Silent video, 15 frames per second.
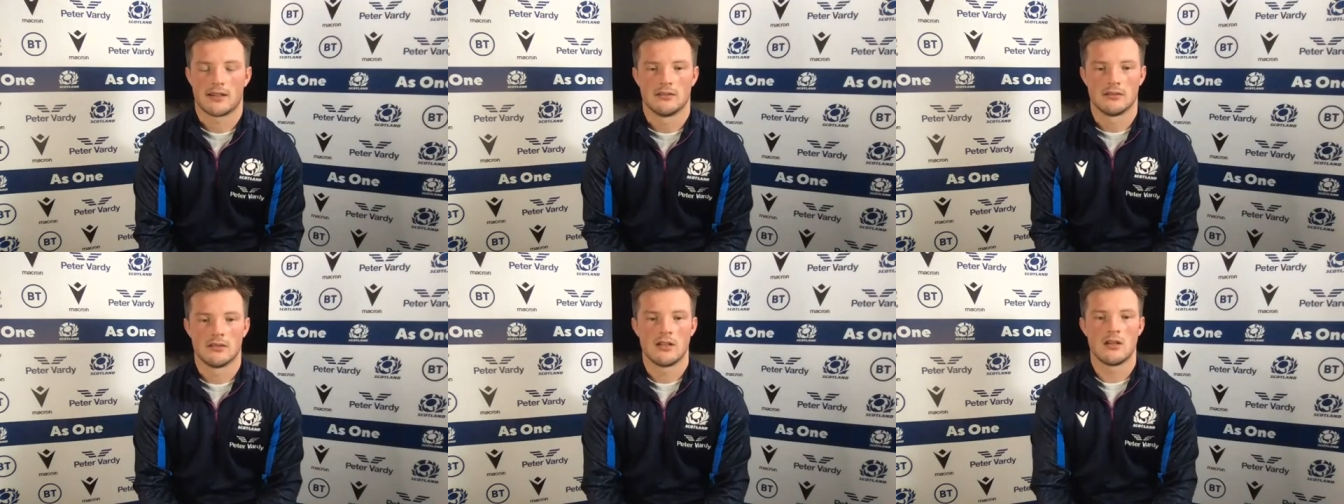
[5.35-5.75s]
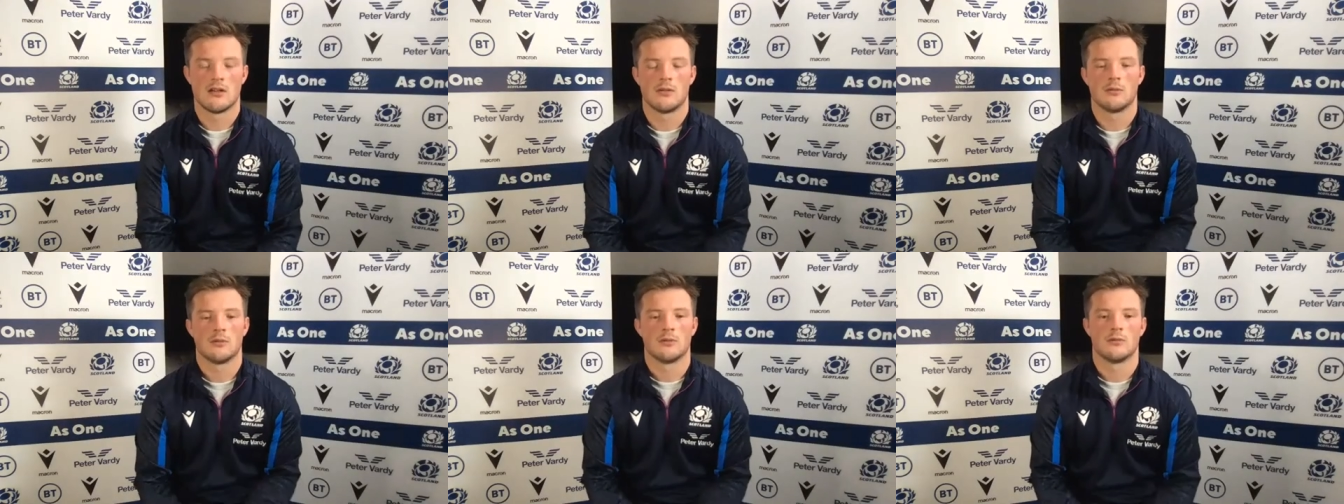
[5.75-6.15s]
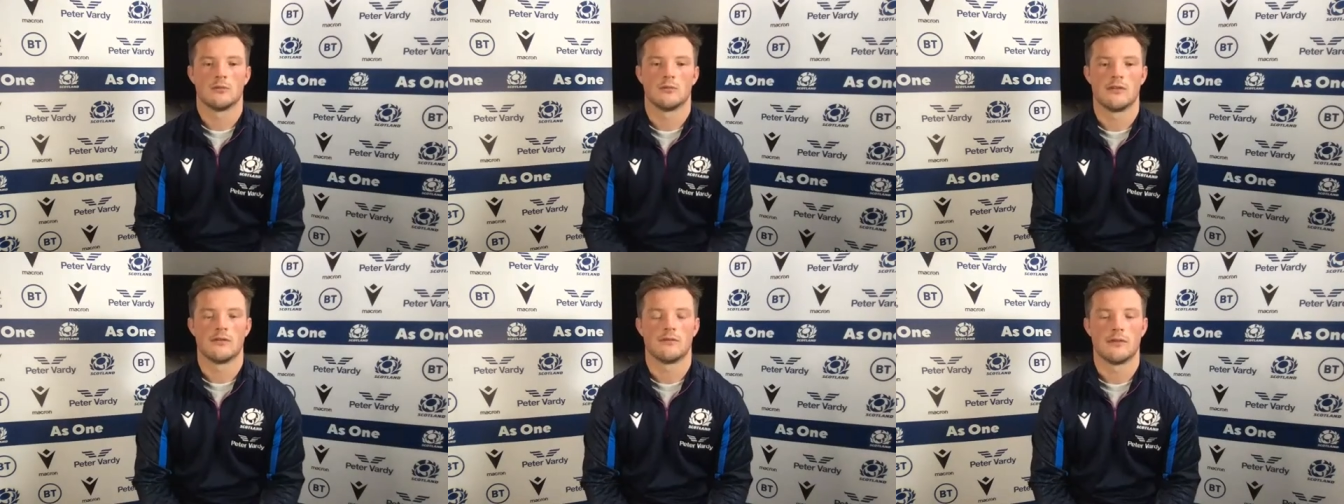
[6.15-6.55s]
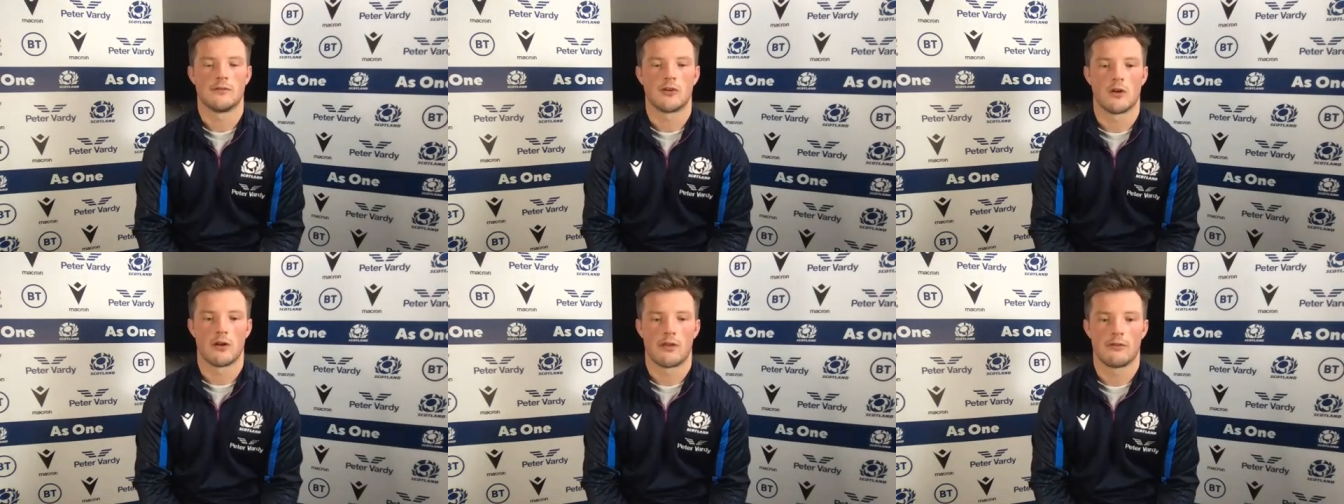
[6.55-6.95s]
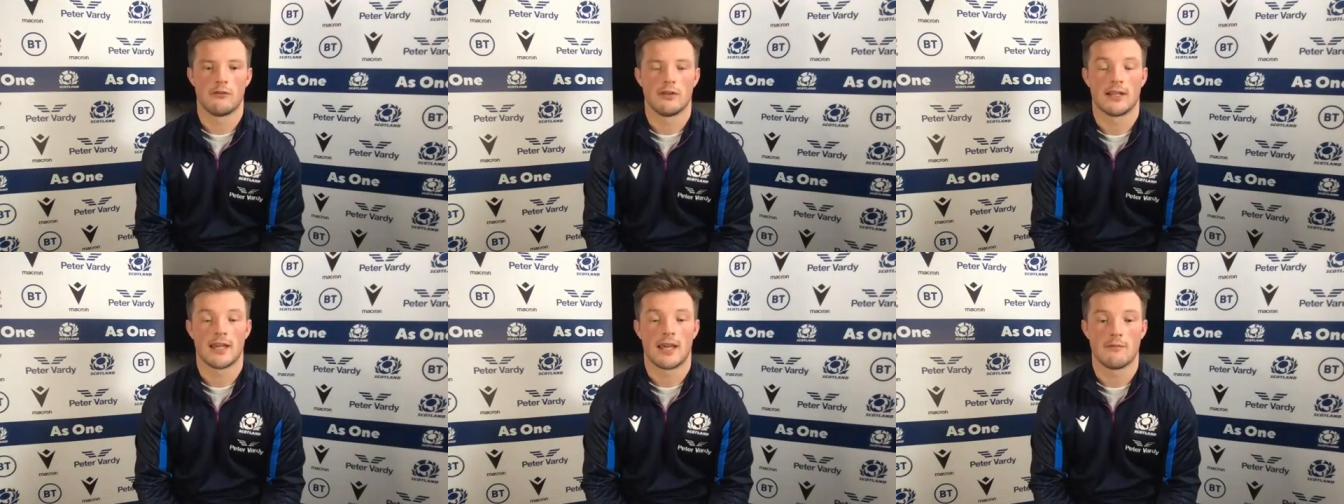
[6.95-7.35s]
And we've we've gone through
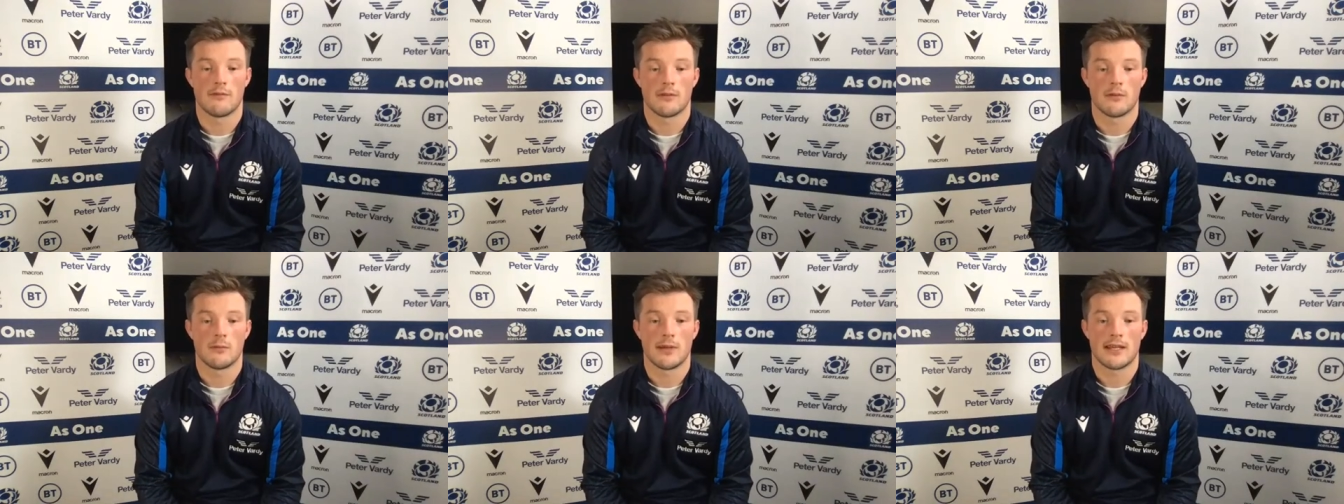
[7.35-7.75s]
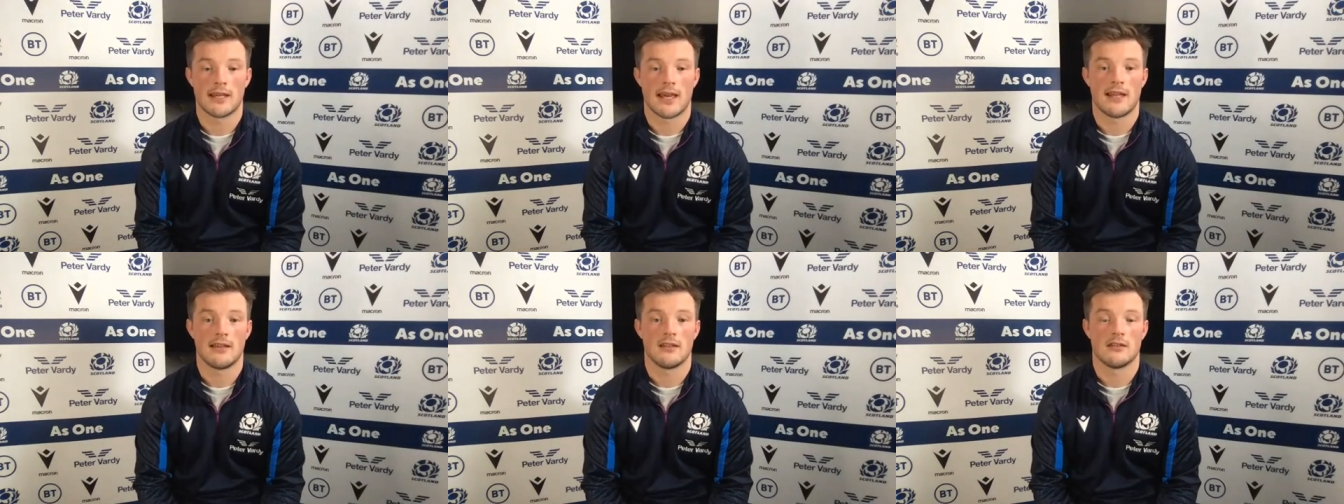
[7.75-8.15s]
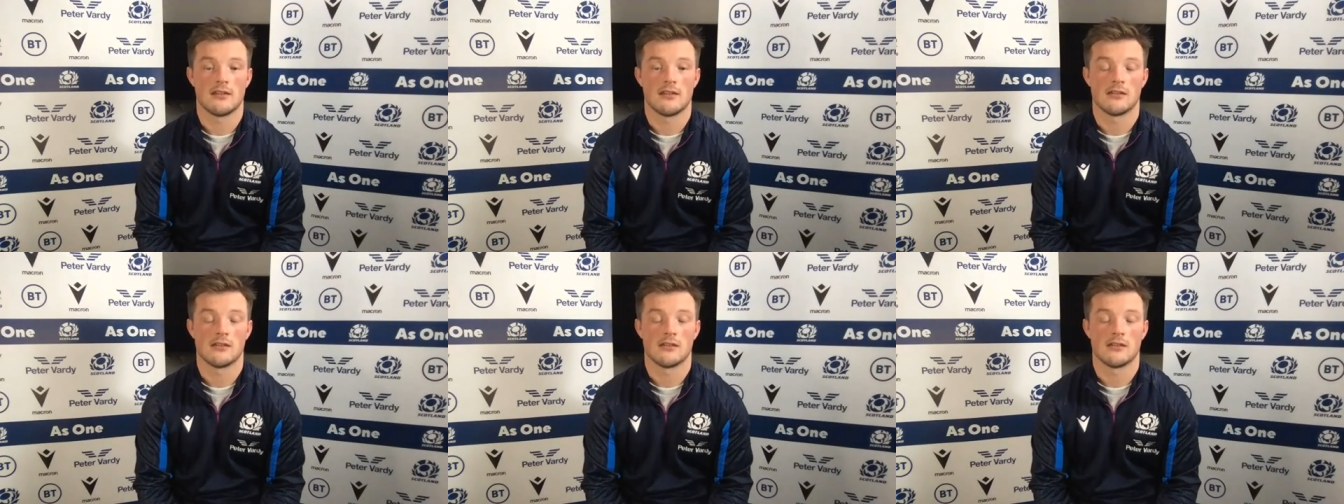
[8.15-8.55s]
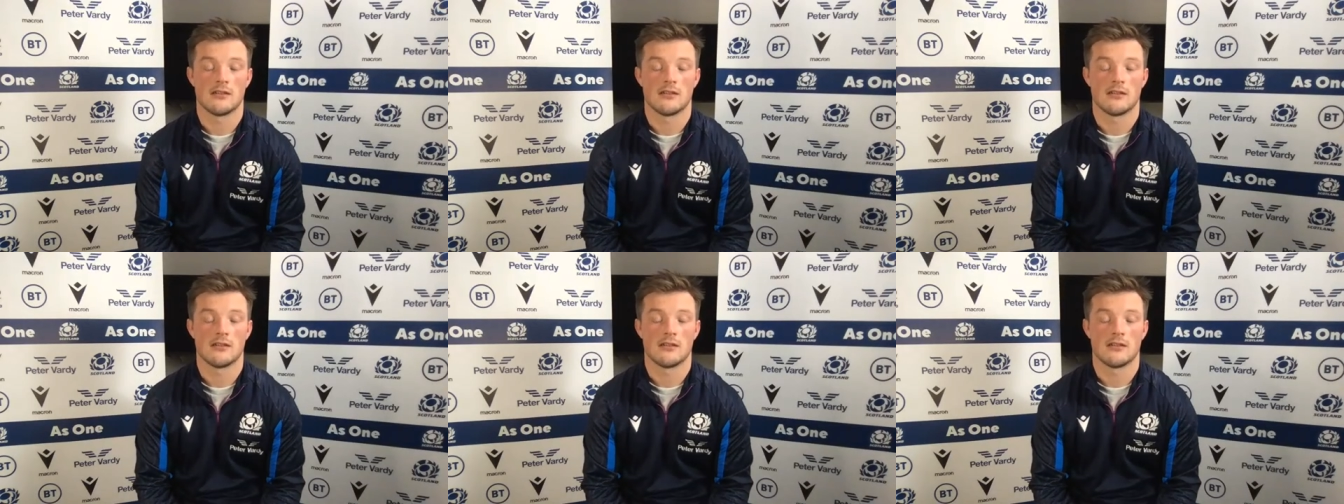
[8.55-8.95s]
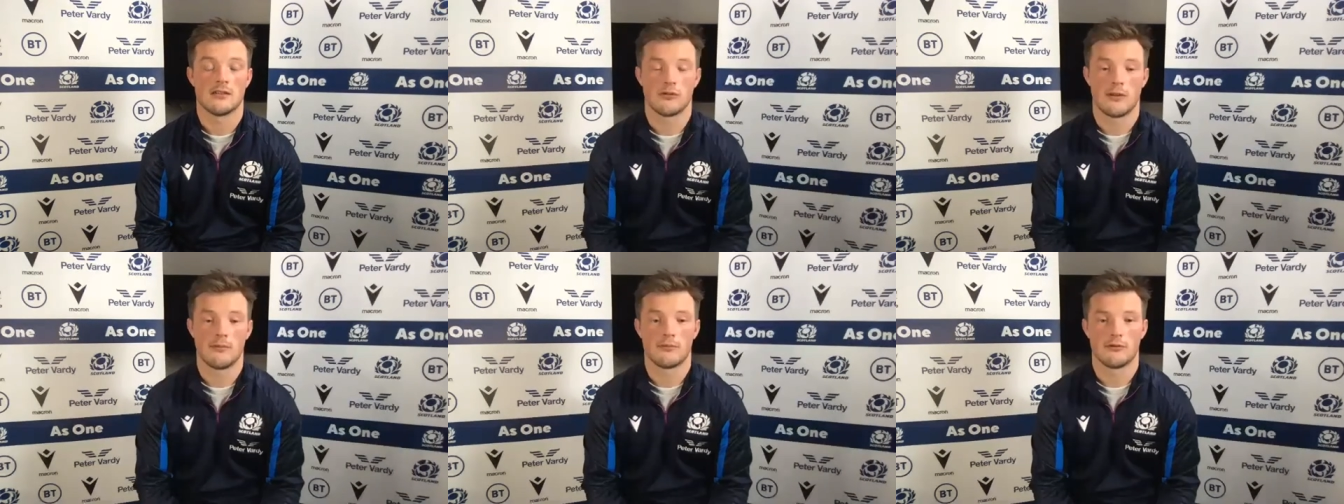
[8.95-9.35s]
the game from the weekend and the things to
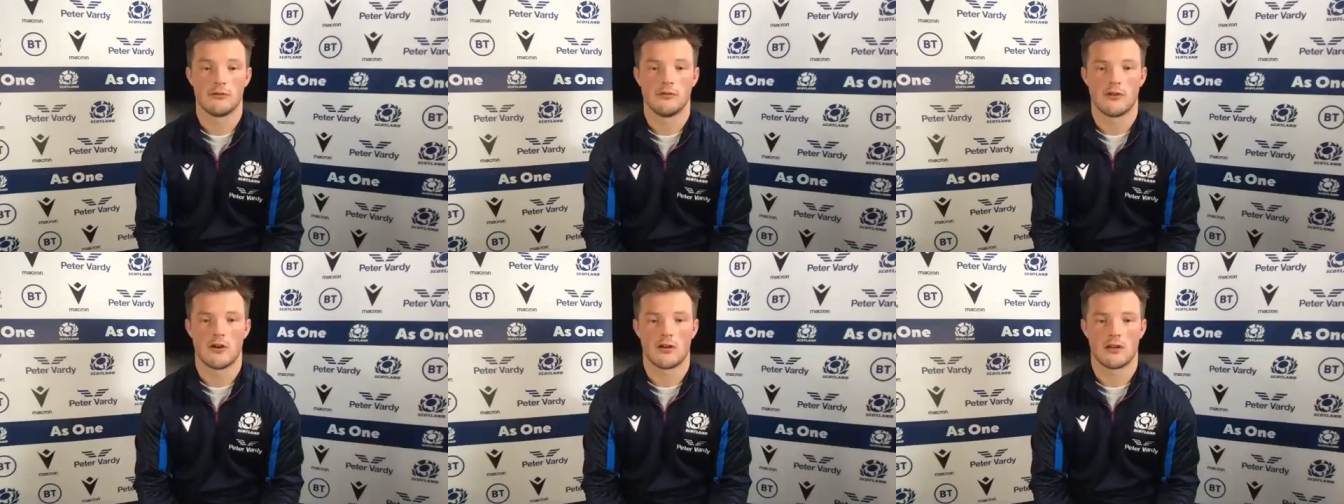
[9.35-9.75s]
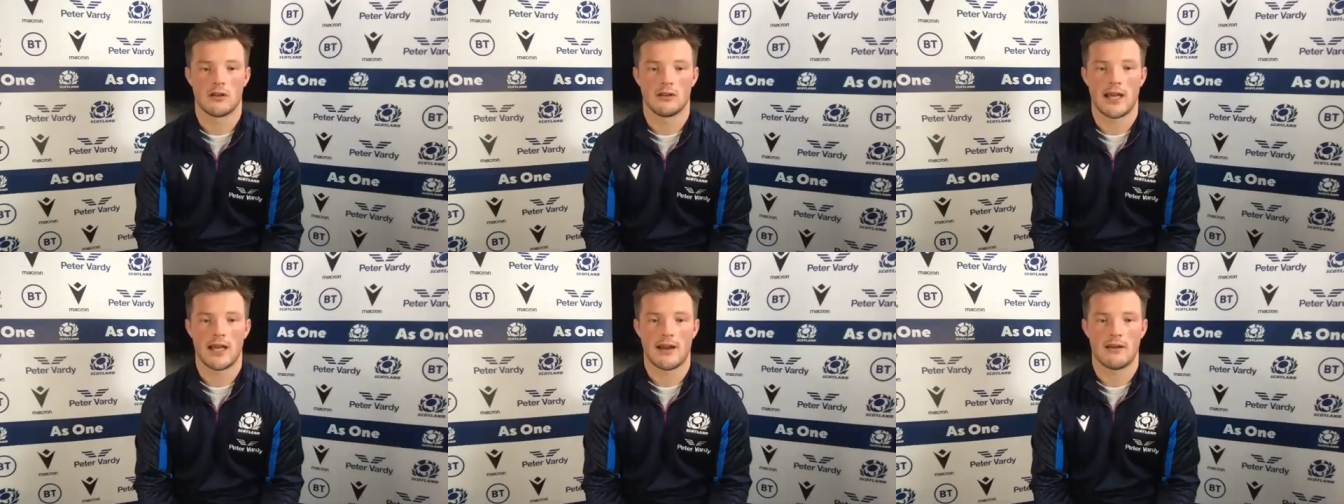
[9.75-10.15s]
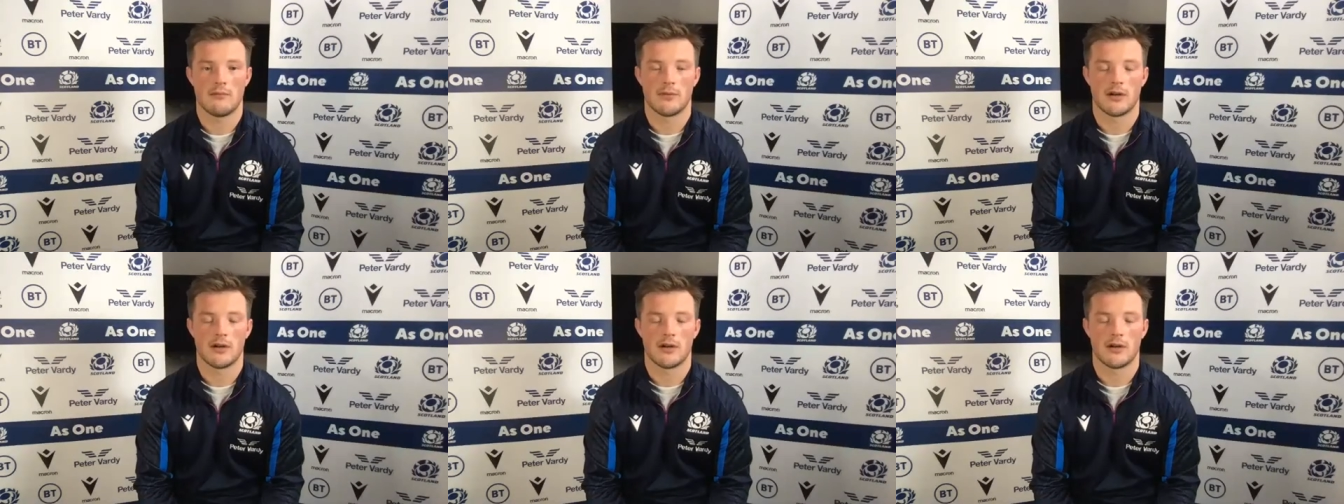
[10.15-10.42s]
pr- improve on and learn.